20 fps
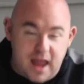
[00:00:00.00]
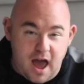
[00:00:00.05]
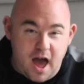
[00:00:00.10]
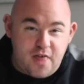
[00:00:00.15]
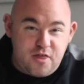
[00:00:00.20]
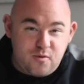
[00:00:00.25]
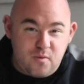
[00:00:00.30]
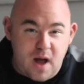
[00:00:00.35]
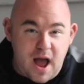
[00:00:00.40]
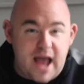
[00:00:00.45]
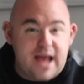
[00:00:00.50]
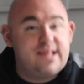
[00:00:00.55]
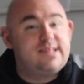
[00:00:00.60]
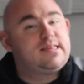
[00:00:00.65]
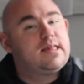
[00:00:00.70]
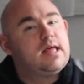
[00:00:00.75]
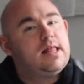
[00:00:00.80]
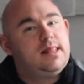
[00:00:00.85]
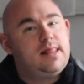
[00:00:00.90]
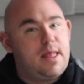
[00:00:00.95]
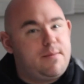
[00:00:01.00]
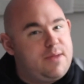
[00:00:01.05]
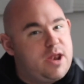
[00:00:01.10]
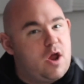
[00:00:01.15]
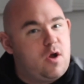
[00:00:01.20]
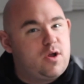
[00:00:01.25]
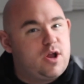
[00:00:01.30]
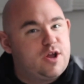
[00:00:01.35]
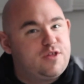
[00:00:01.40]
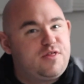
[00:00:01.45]
Otherwise, let me
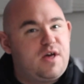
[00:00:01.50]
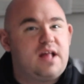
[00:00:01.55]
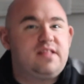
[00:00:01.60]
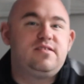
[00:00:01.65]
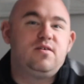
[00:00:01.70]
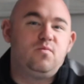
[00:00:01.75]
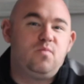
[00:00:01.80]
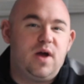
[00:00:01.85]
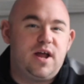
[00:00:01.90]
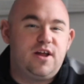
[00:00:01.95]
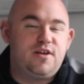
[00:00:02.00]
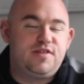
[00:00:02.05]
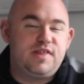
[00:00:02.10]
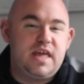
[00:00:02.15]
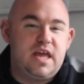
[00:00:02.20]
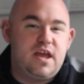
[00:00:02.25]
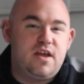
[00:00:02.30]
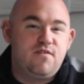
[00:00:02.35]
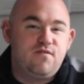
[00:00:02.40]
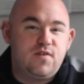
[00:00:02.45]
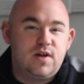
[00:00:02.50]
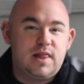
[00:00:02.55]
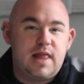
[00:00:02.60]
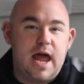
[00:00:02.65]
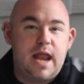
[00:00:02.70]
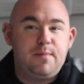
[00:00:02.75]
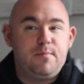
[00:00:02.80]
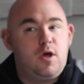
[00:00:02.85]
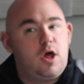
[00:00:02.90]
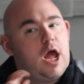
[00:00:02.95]
know your thoughts on what you're thinking for
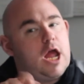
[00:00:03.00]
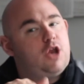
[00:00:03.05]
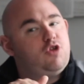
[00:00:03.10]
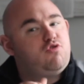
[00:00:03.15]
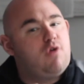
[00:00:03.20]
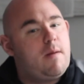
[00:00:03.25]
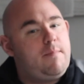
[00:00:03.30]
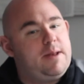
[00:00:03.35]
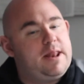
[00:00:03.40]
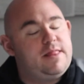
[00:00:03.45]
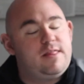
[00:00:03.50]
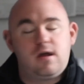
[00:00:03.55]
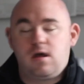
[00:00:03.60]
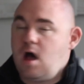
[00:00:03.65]
Alignable and drop it in the